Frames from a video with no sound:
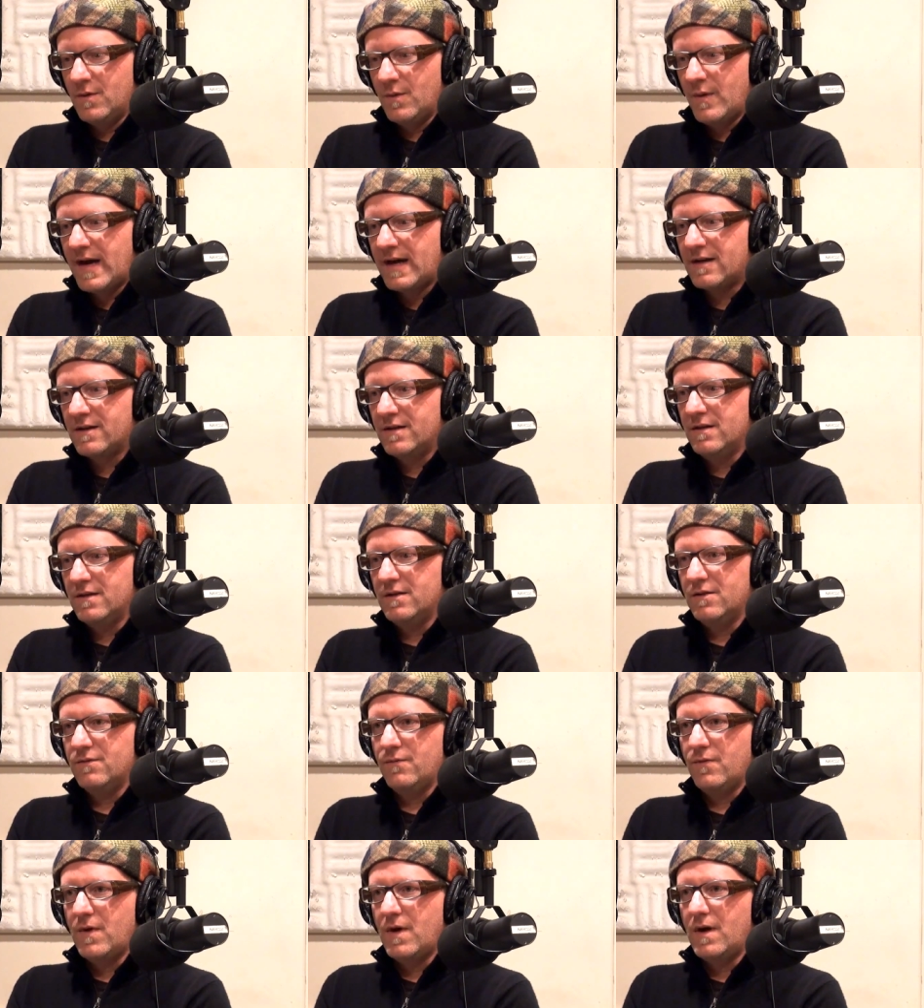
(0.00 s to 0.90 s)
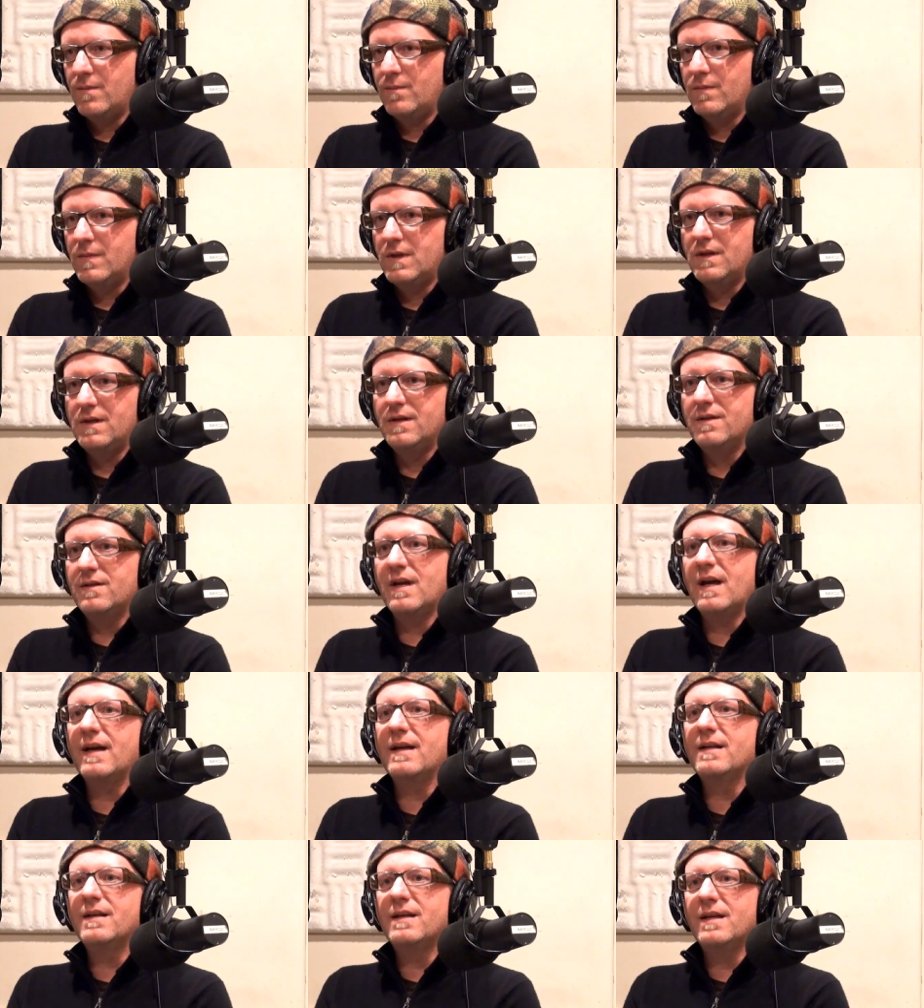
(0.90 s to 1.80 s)
directions from the
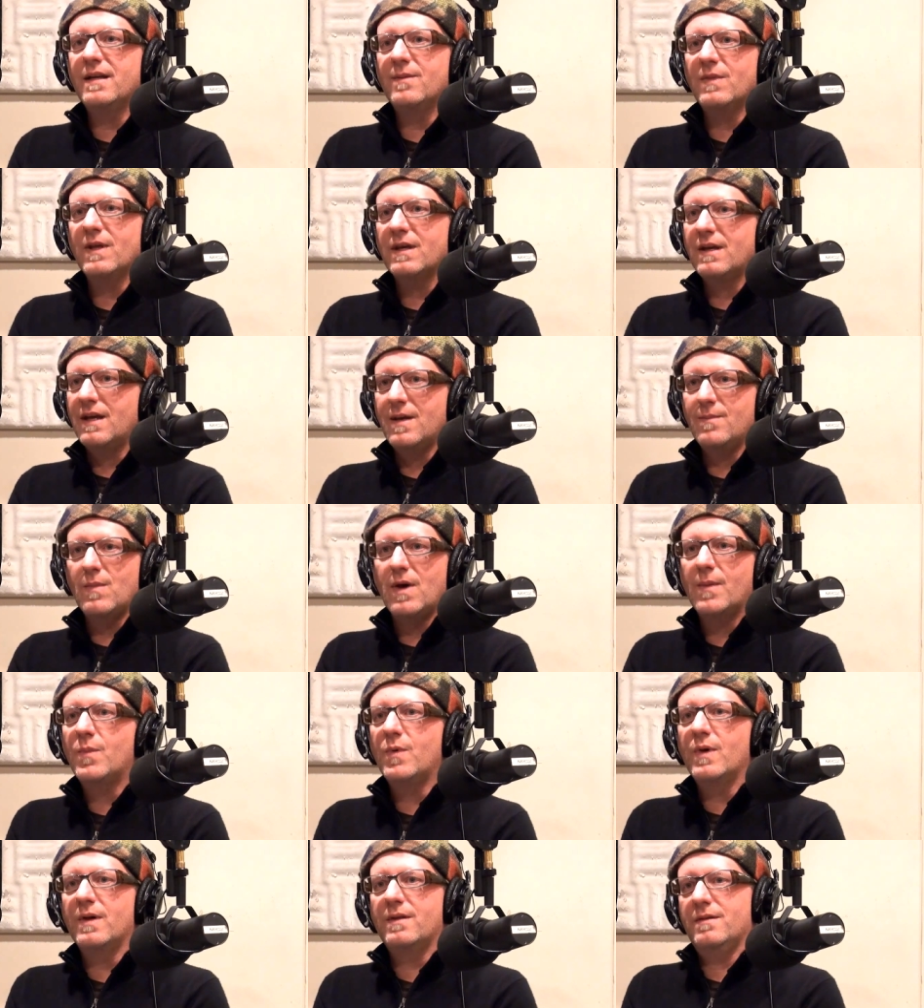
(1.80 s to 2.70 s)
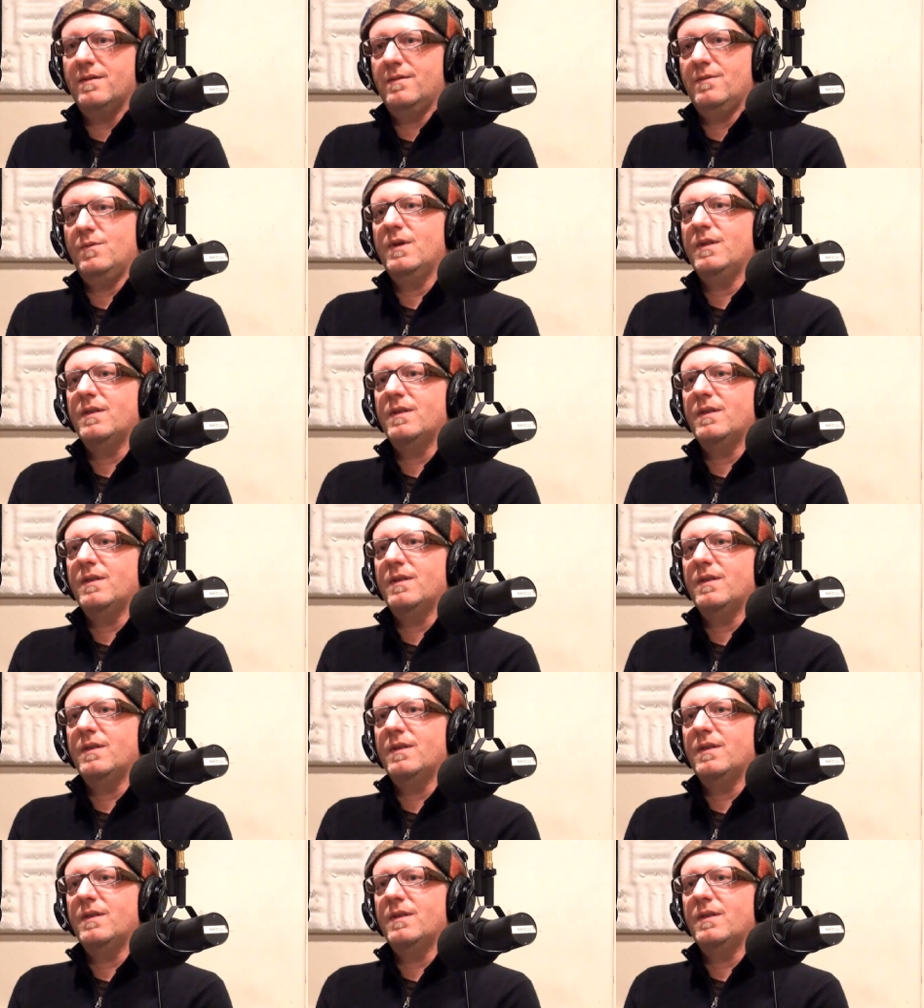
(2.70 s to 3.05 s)
design team that came up with,